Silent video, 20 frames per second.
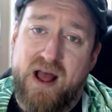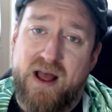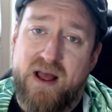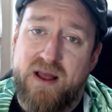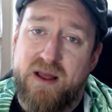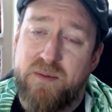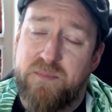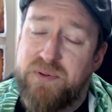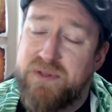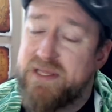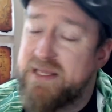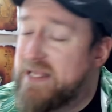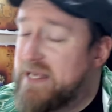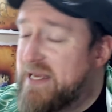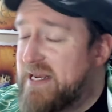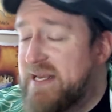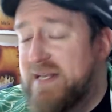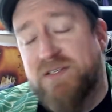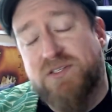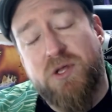
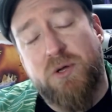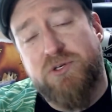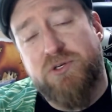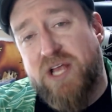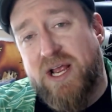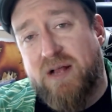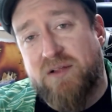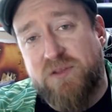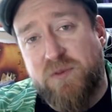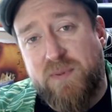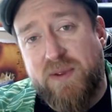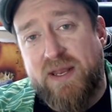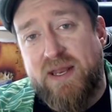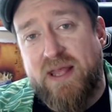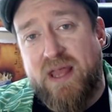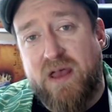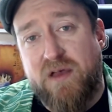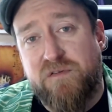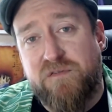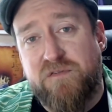please go check out the
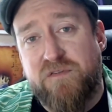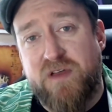PDF.